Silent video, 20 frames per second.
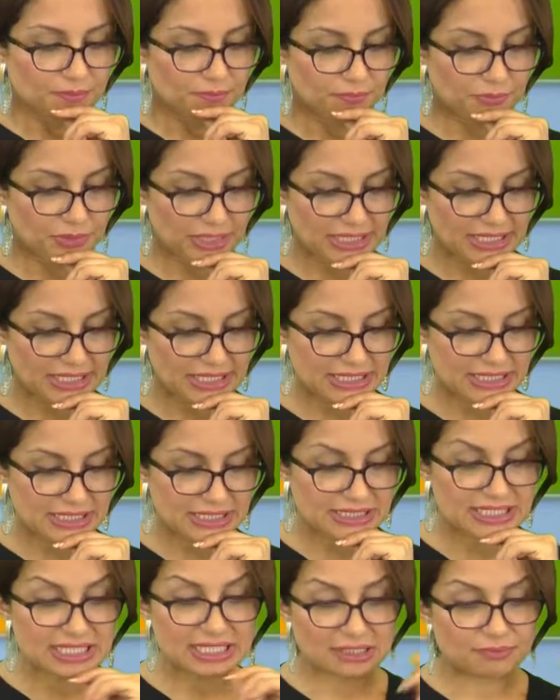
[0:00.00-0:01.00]

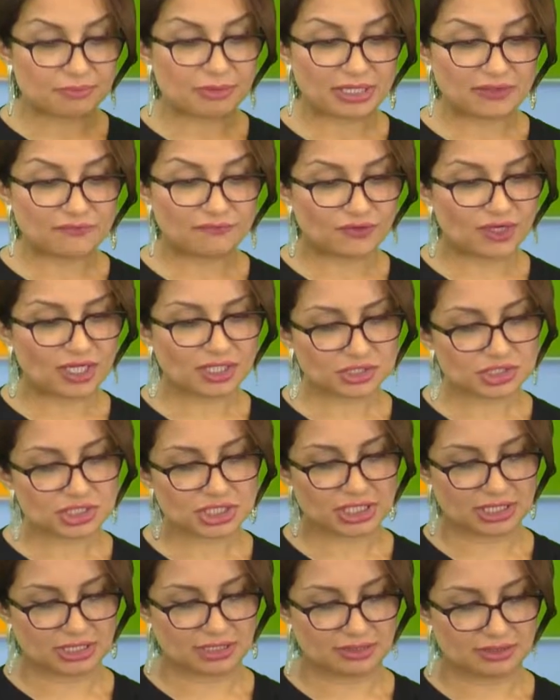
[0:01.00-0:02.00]
Brain, yeah, brain
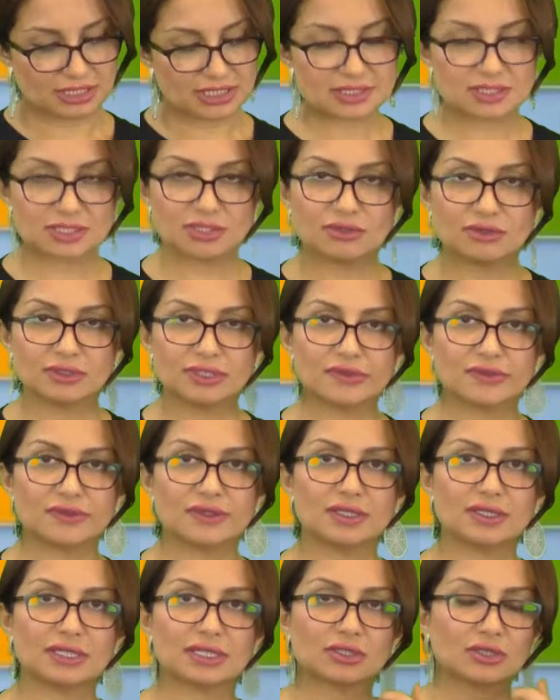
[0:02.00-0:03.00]
function, that's the only
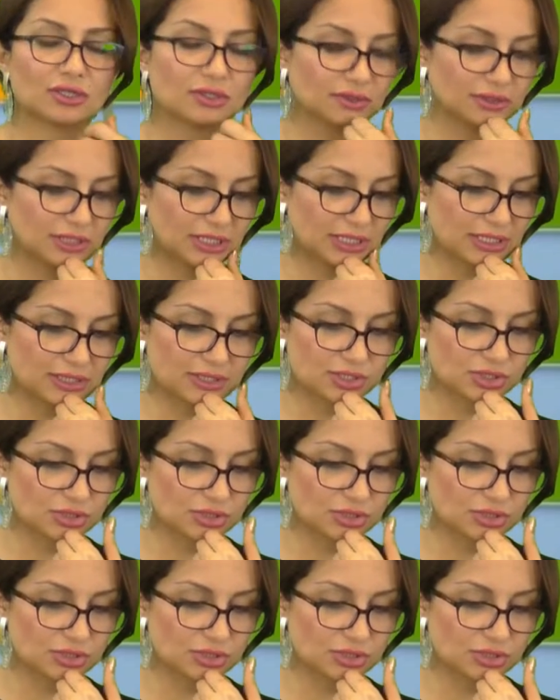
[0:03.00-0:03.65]
thing that collocates.